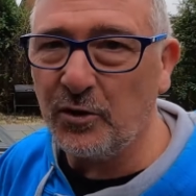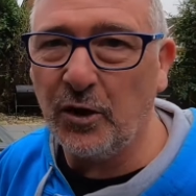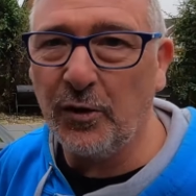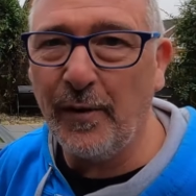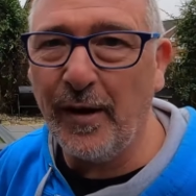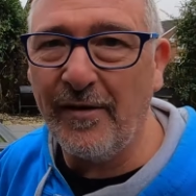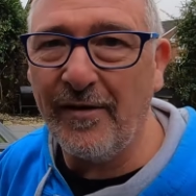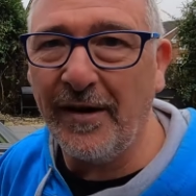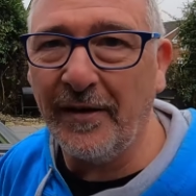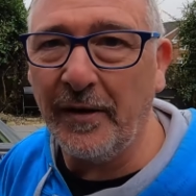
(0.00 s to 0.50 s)
all the
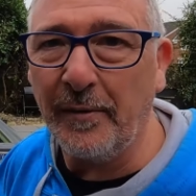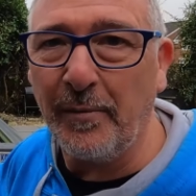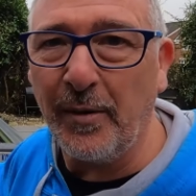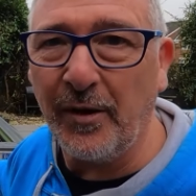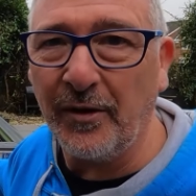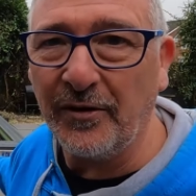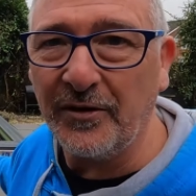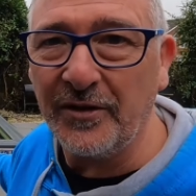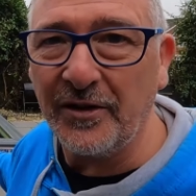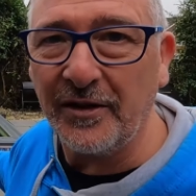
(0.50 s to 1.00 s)
way around the
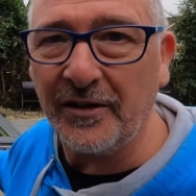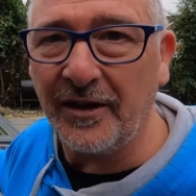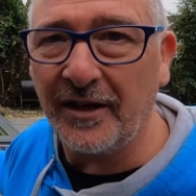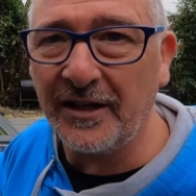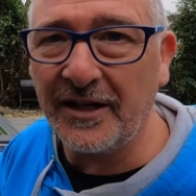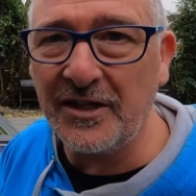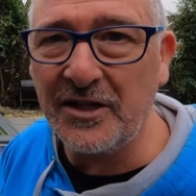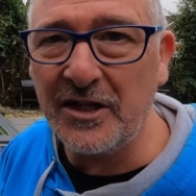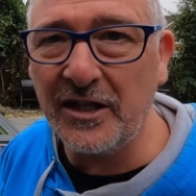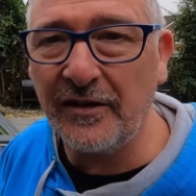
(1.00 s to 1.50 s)
pond that I
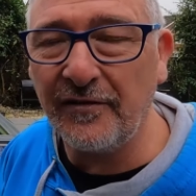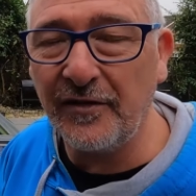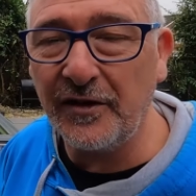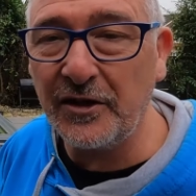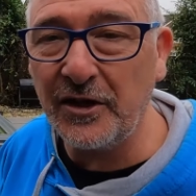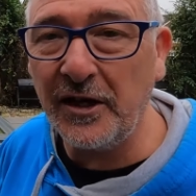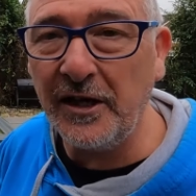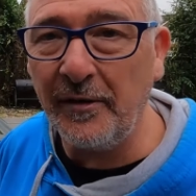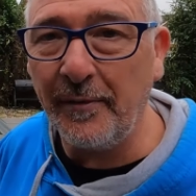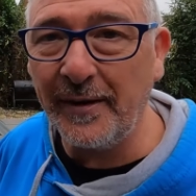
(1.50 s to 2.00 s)
can see the
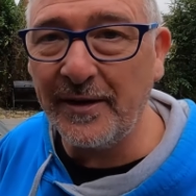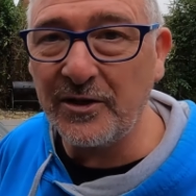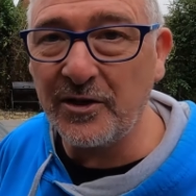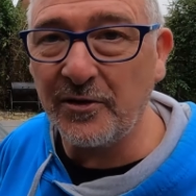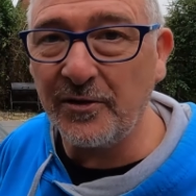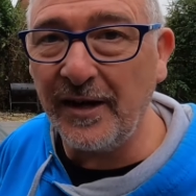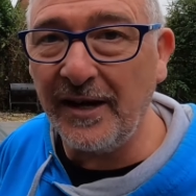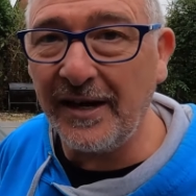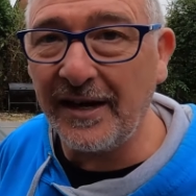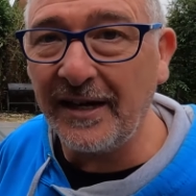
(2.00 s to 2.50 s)
fish anyway. So
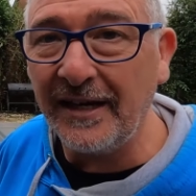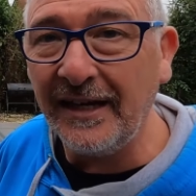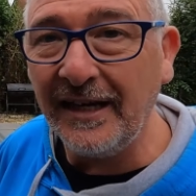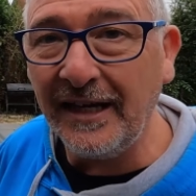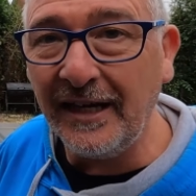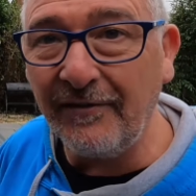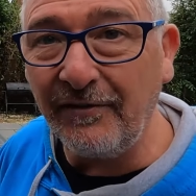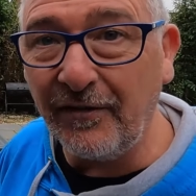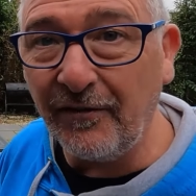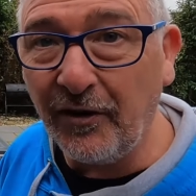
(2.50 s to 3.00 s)
yeah,
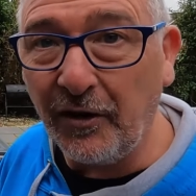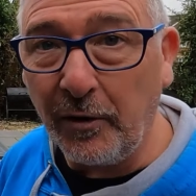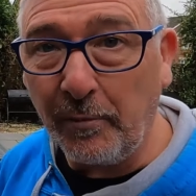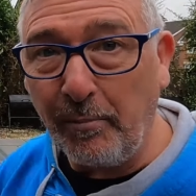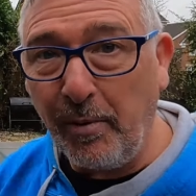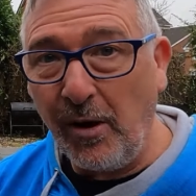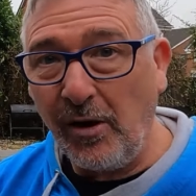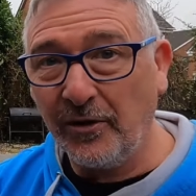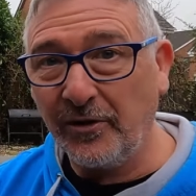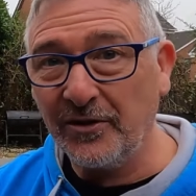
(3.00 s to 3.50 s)
if you've got a
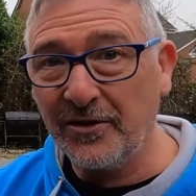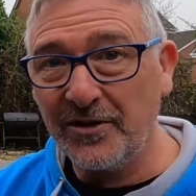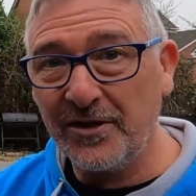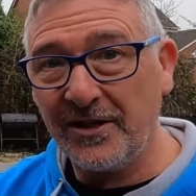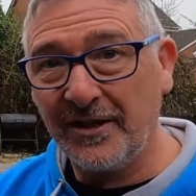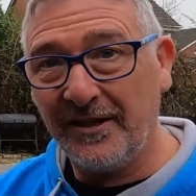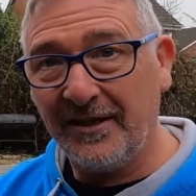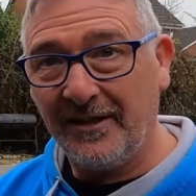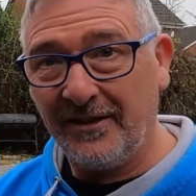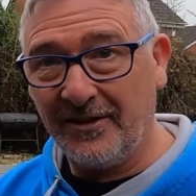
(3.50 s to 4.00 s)
pond
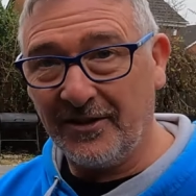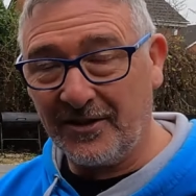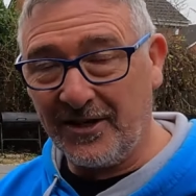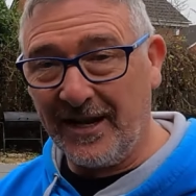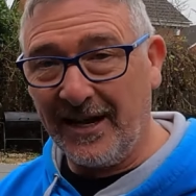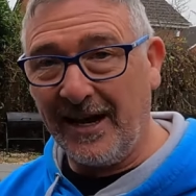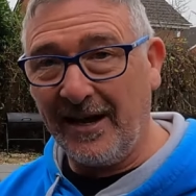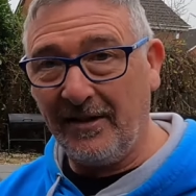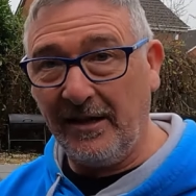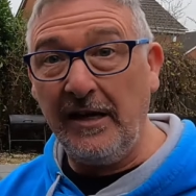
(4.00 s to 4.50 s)
that's
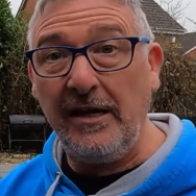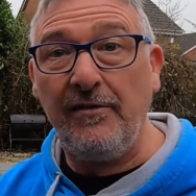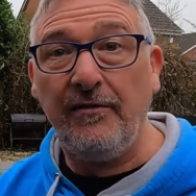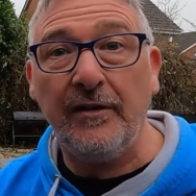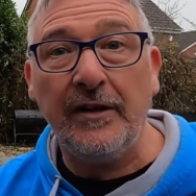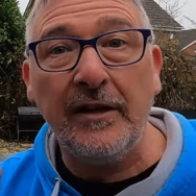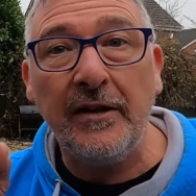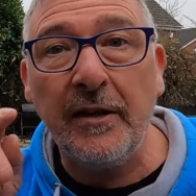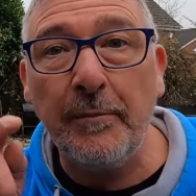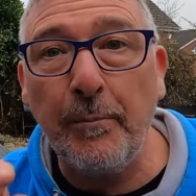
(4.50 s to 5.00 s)

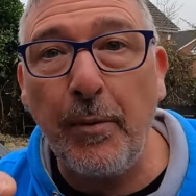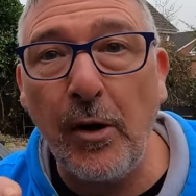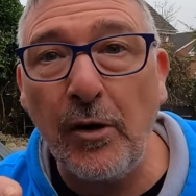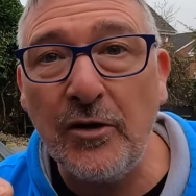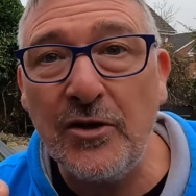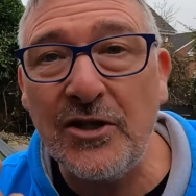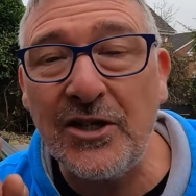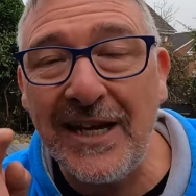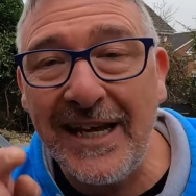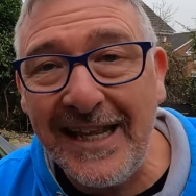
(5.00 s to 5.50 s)
even the
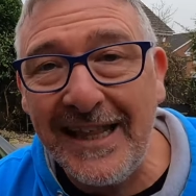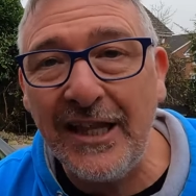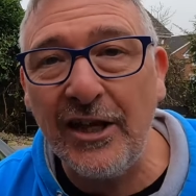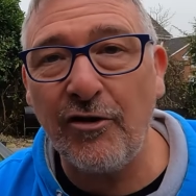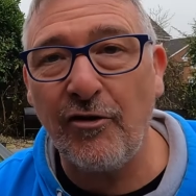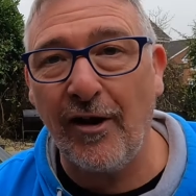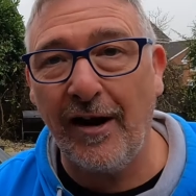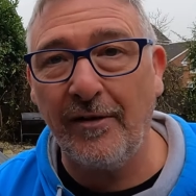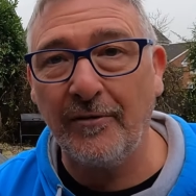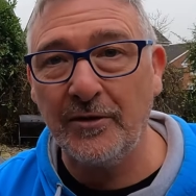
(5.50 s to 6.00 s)
ponds in the
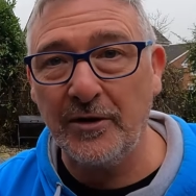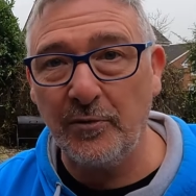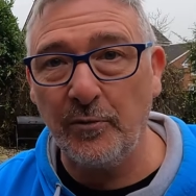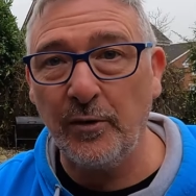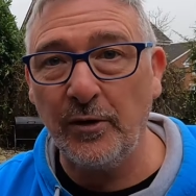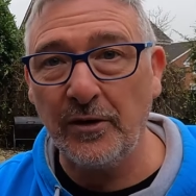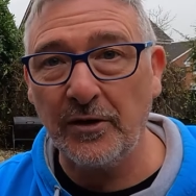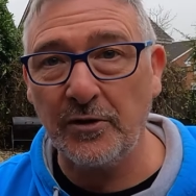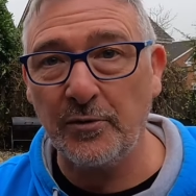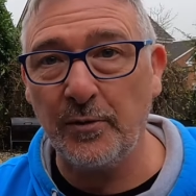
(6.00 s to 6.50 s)
ground it
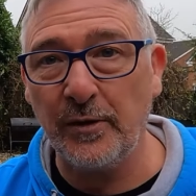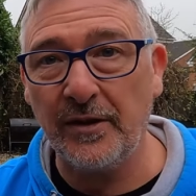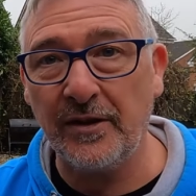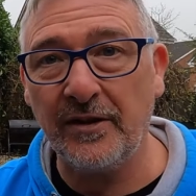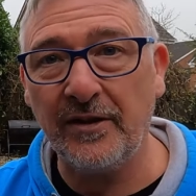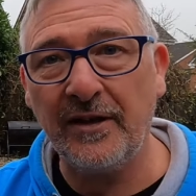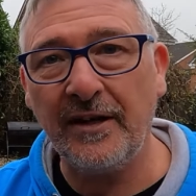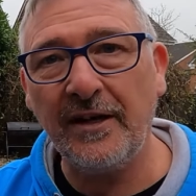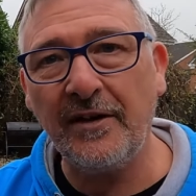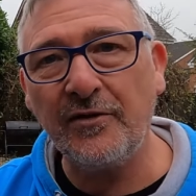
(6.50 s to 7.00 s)
works
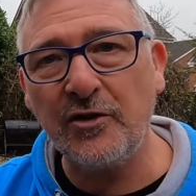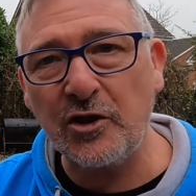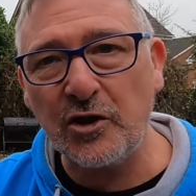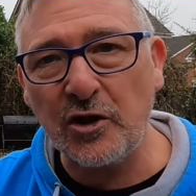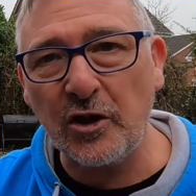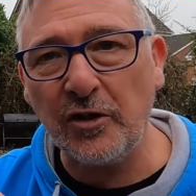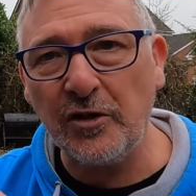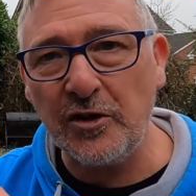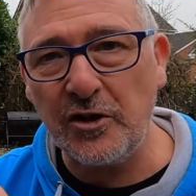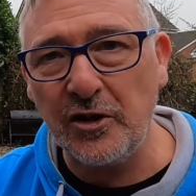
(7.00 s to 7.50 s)
with, it's just
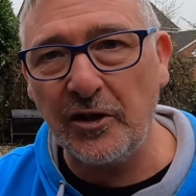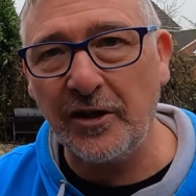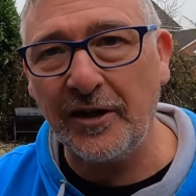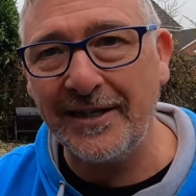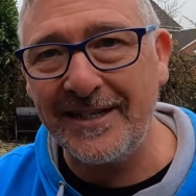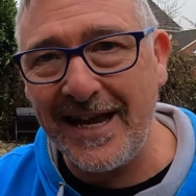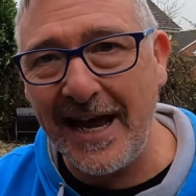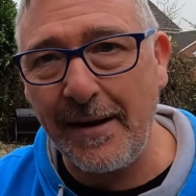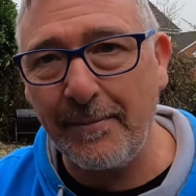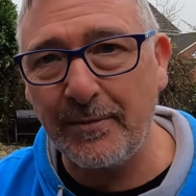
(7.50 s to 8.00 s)
as long as you can
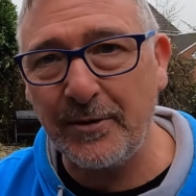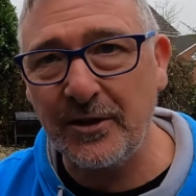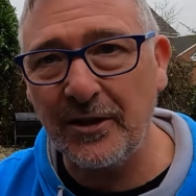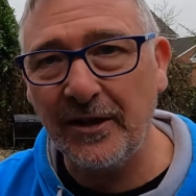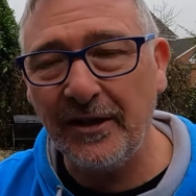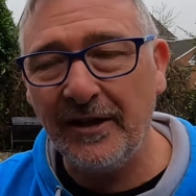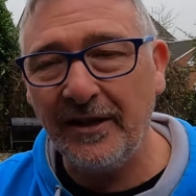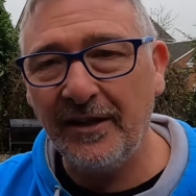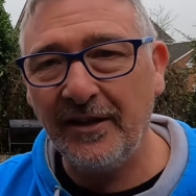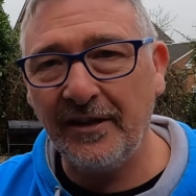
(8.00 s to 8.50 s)
adapt
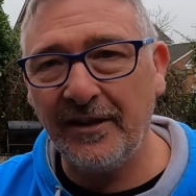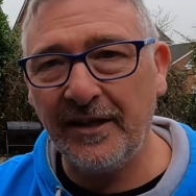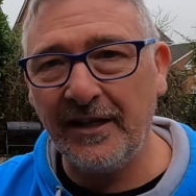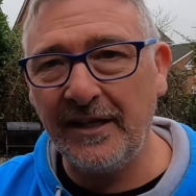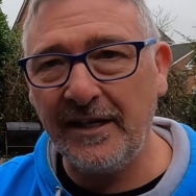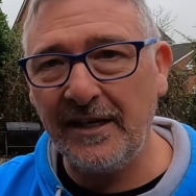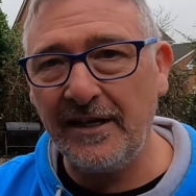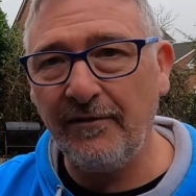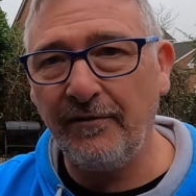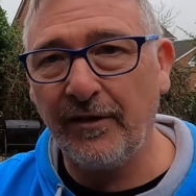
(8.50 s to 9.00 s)

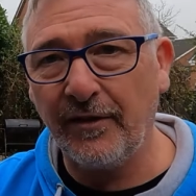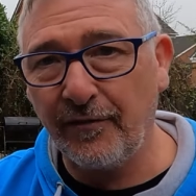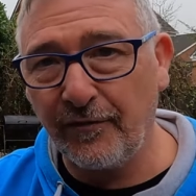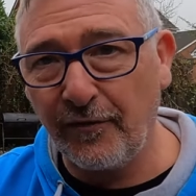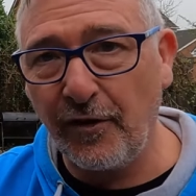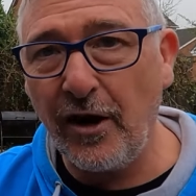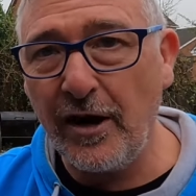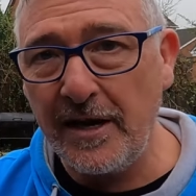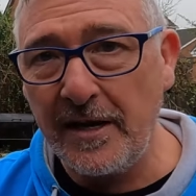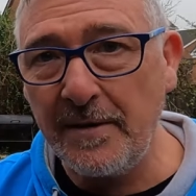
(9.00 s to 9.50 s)
the
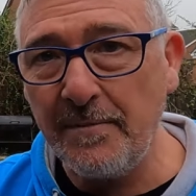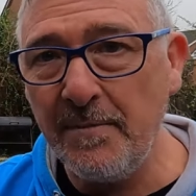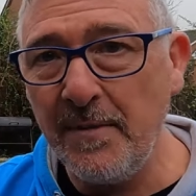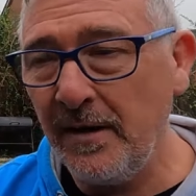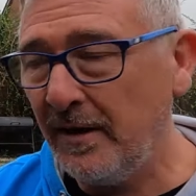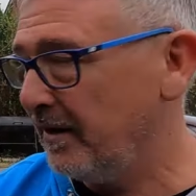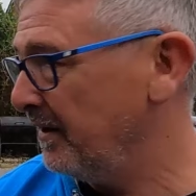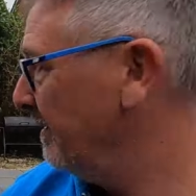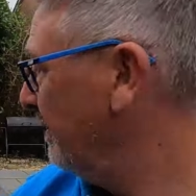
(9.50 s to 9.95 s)
frame